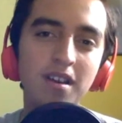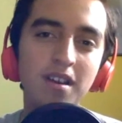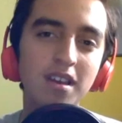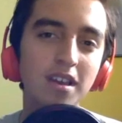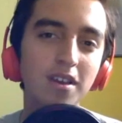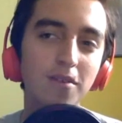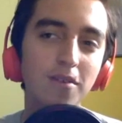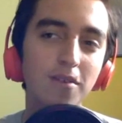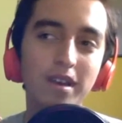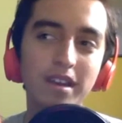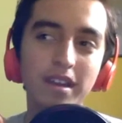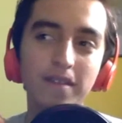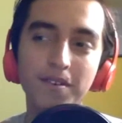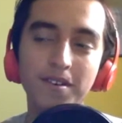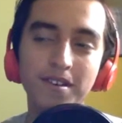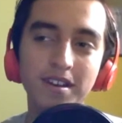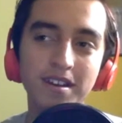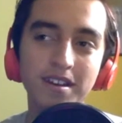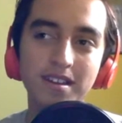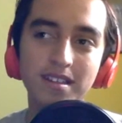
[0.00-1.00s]
when, if
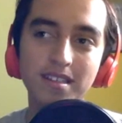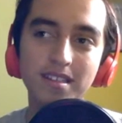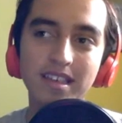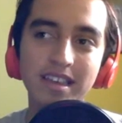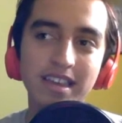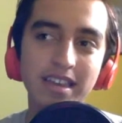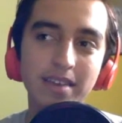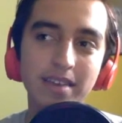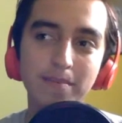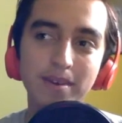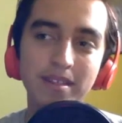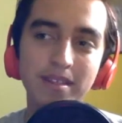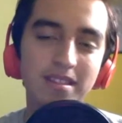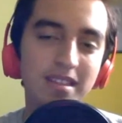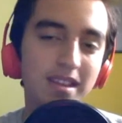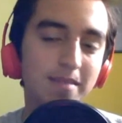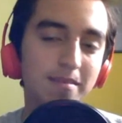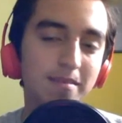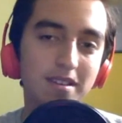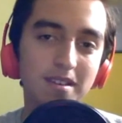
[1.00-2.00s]
you're going to delay it, by the
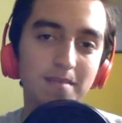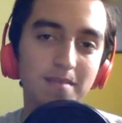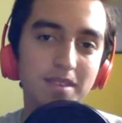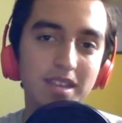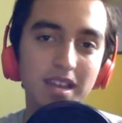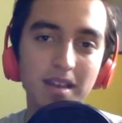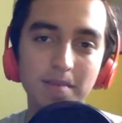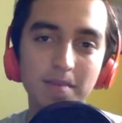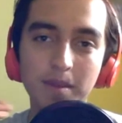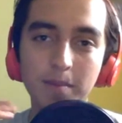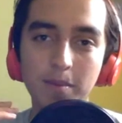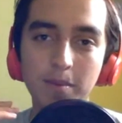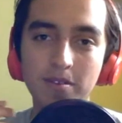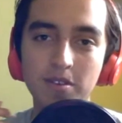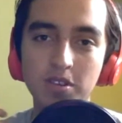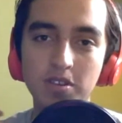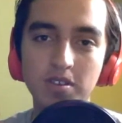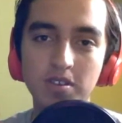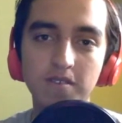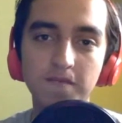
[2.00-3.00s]
time it comes out, people are
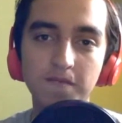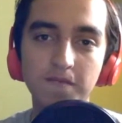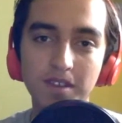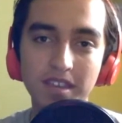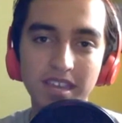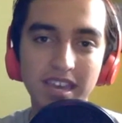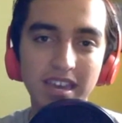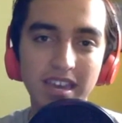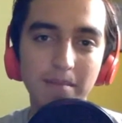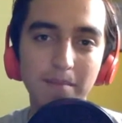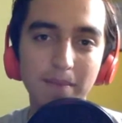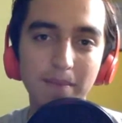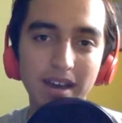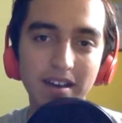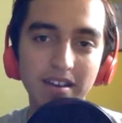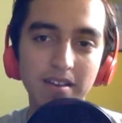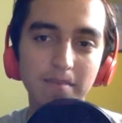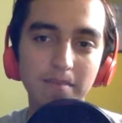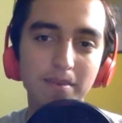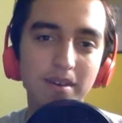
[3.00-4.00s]
just going to forget
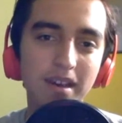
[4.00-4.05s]
about it.